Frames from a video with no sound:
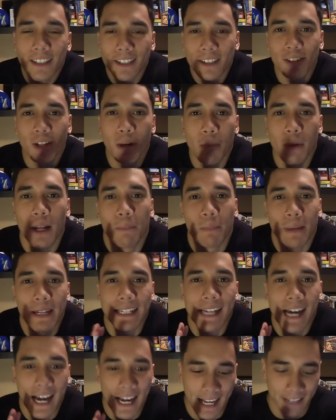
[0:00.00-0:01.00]
crumble up and
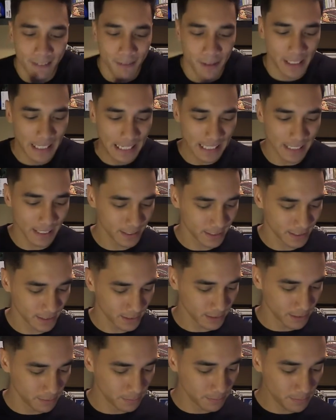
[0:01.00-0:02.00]
die one day.
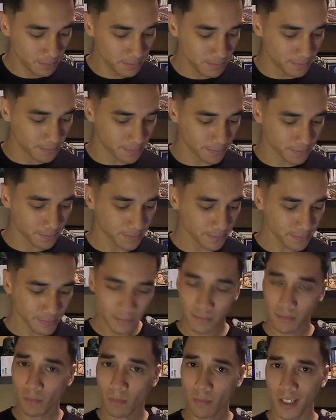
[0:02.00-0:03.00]

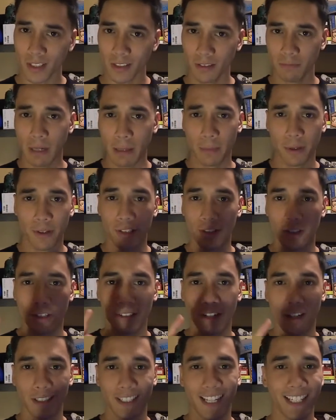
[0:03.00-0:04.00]
Remember, these are
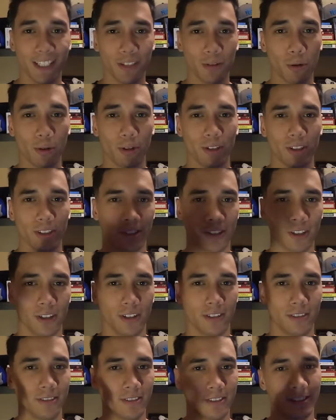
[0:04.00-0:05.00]
not in any order,
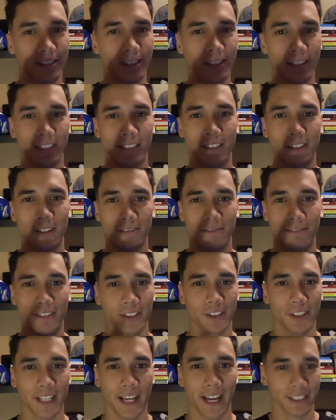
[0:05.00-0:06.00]
so don't
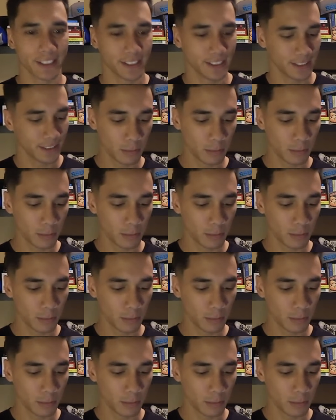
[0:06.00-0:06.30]
feel sassy.